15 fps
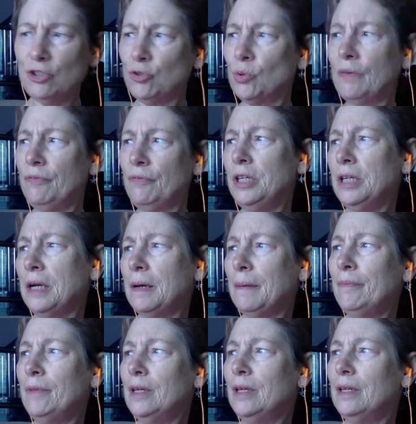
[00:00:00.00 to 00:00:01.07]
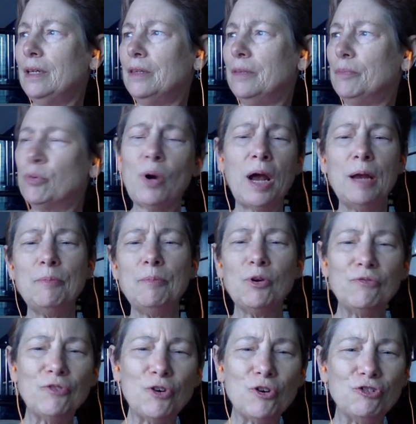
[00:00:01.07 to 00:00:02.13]
sort of the
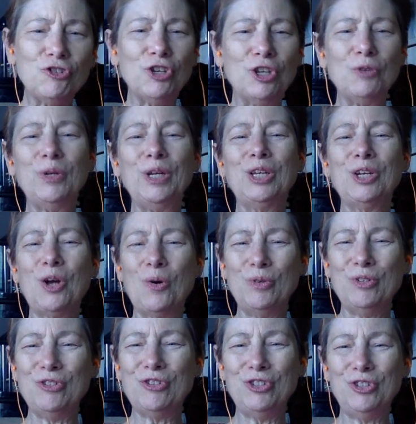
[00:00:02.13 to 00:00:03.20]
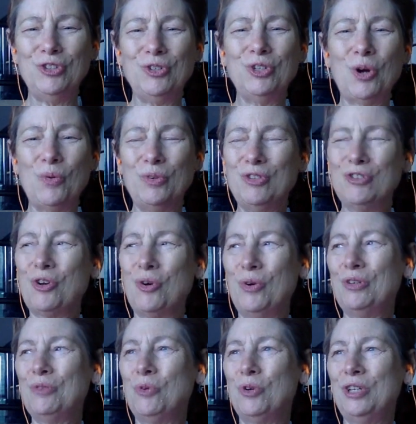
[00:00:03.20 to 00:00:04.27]
primer version, and you can always go
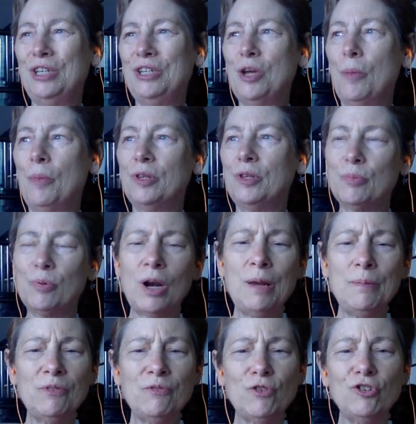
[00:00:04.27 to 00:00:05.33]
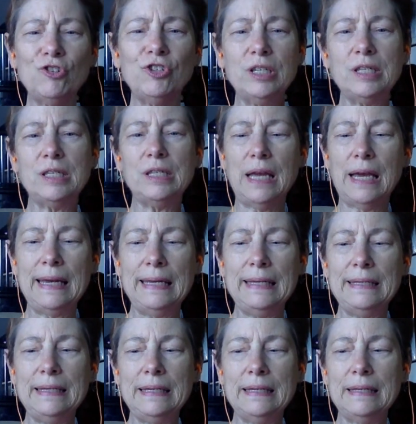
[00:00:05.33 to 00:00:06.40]
into more detail, but the primer version is the
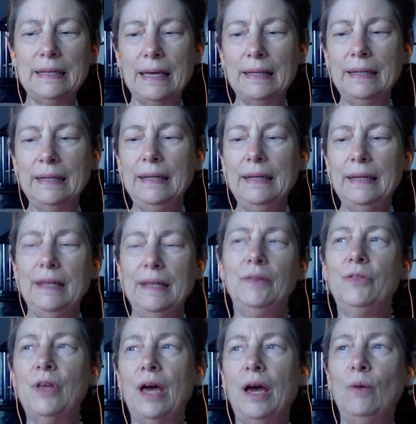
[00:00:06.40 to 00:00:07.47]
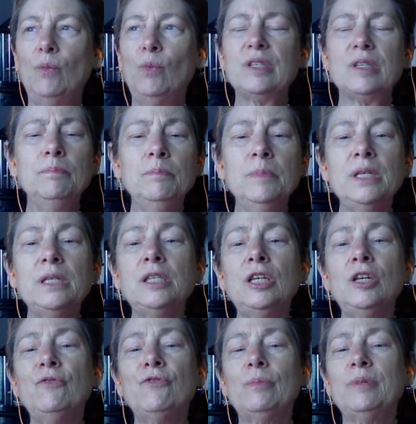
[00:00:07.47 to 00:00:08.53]
idea that what's
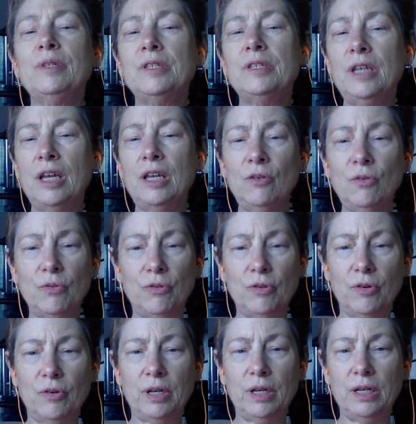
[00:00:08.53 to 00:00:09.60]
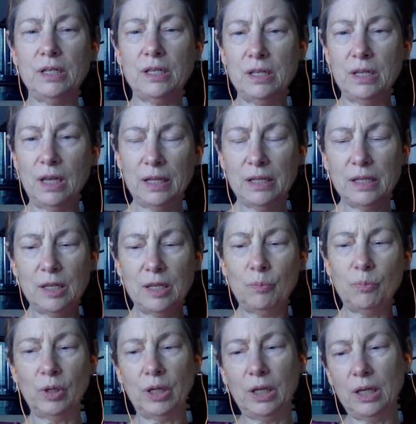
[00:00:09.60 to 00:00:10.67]
missing from the standard theory is not
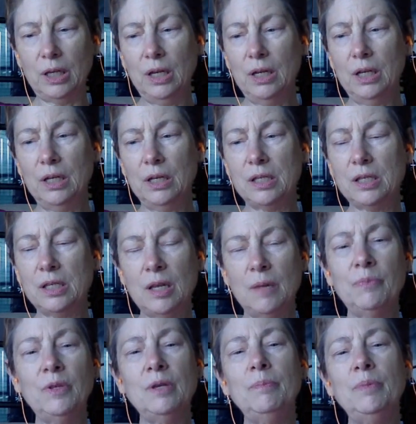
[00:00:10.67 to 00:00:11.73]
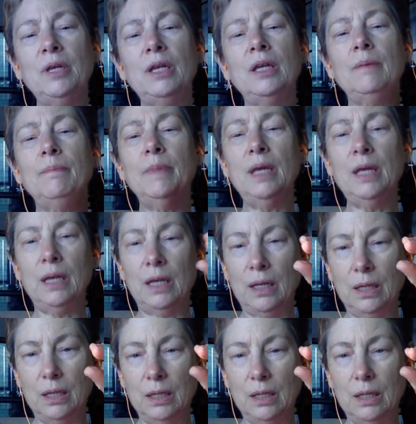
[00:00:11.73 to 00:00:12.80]
simply something being
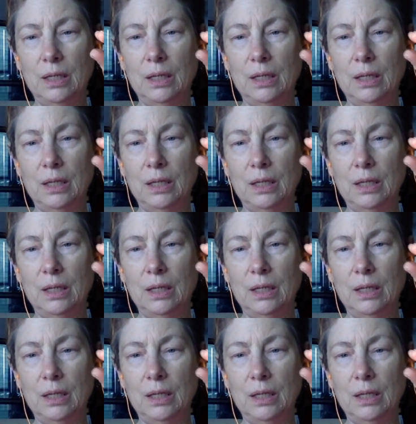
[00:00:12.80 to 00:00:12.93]
emitted,